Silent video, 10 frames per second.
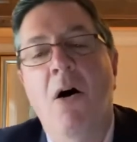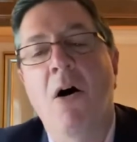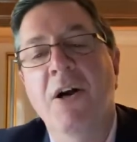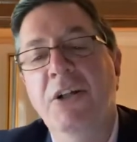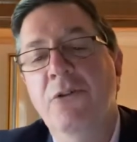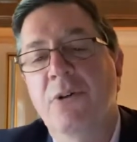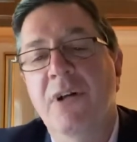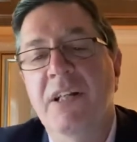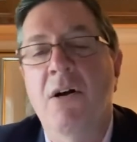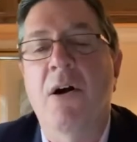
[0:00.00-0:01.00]

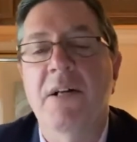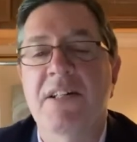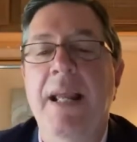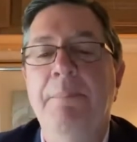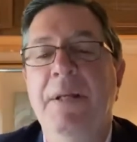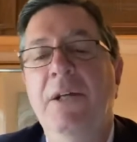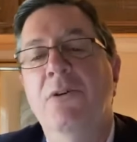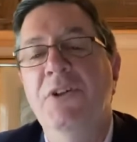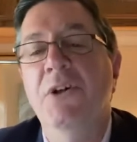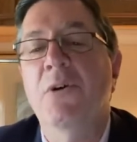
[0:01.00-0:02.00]
Our St.
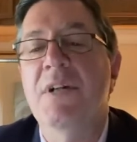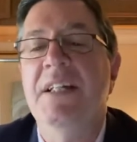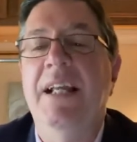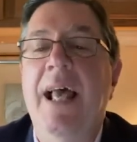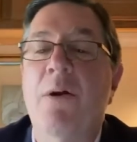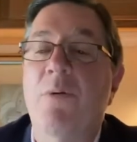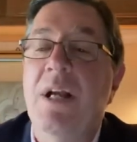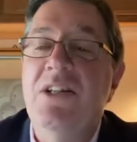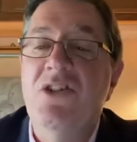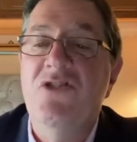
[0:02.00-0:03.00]
Pio Eucharistic
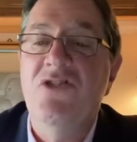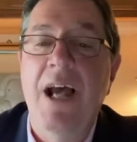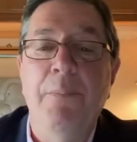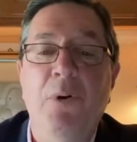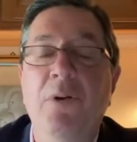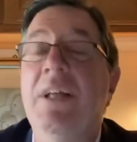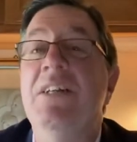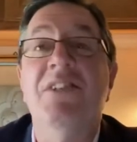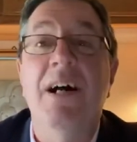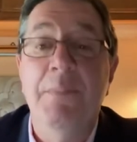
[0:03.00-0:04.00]
Adoration Chapel
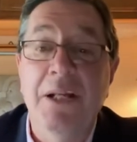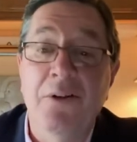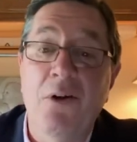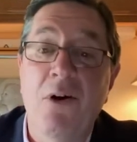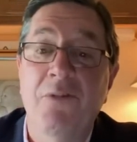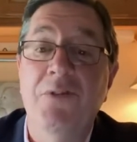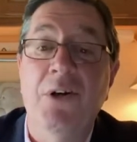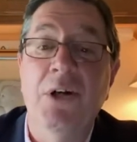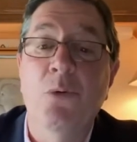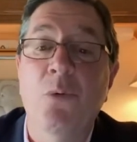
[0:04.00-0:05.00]
is coming along
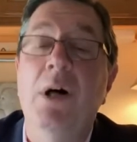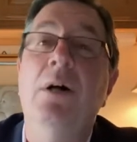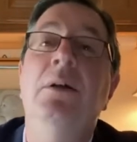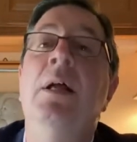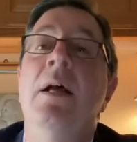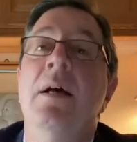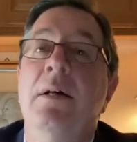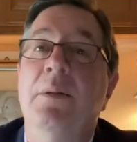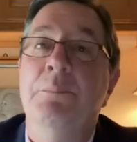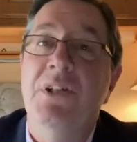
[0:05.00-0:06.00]
very well.
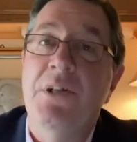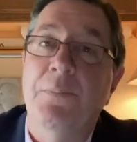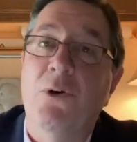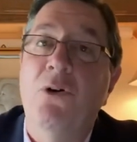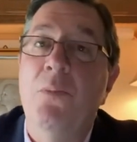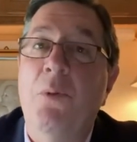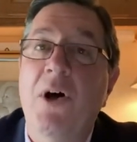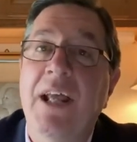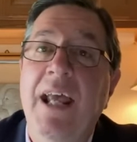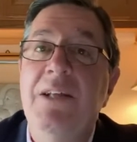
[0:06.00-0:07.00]
Bishop Earl
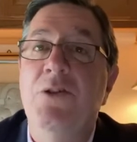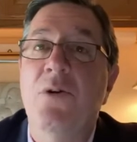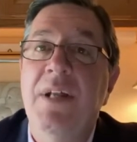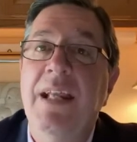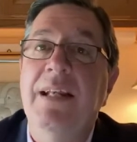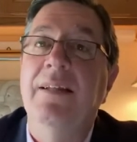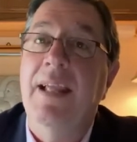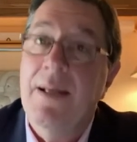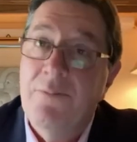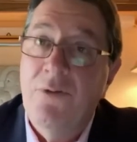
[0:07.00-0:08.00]
Boyer donated
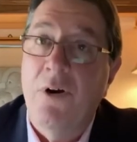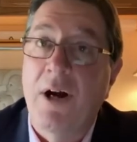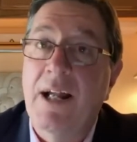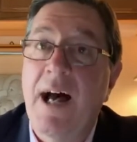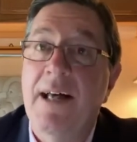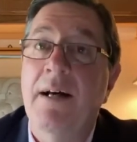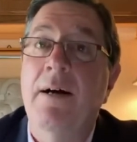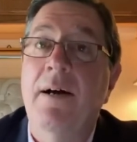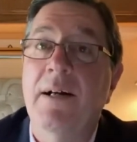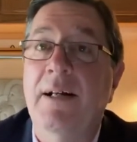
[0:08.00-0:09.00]
land for
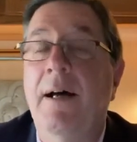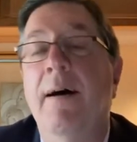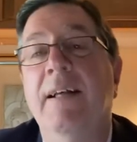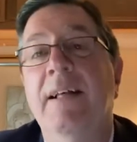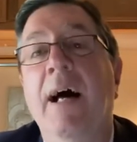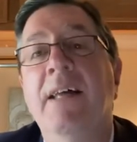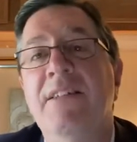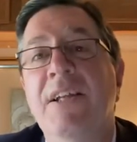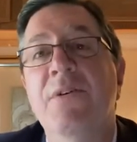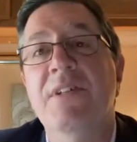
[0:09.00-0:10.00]
our
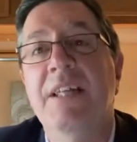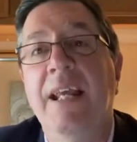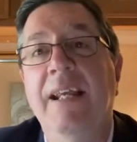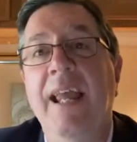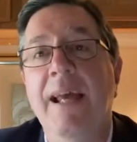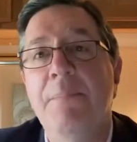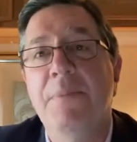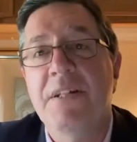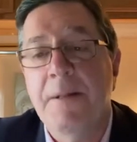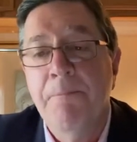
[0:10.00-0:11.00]
Casa USA
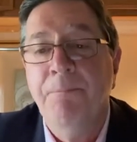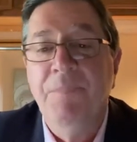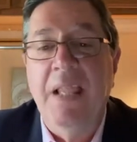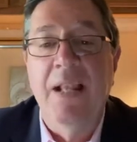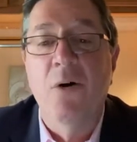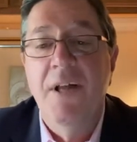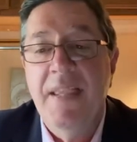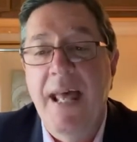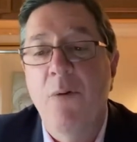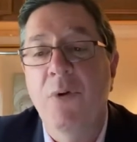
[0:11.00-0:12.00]
campus, and
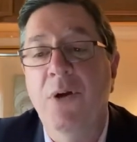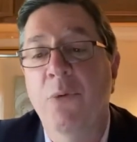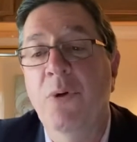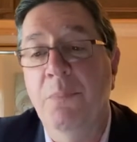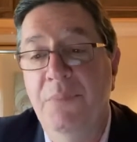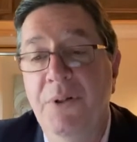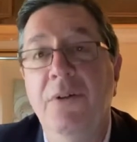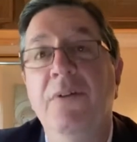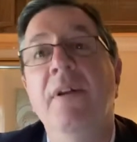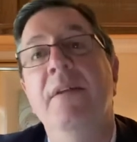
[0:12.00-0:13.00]
on that we will
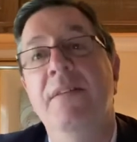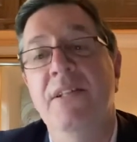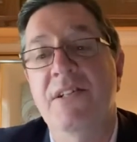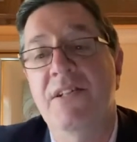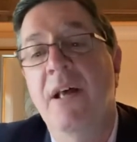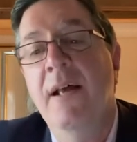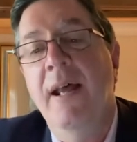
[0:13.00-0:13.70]
build this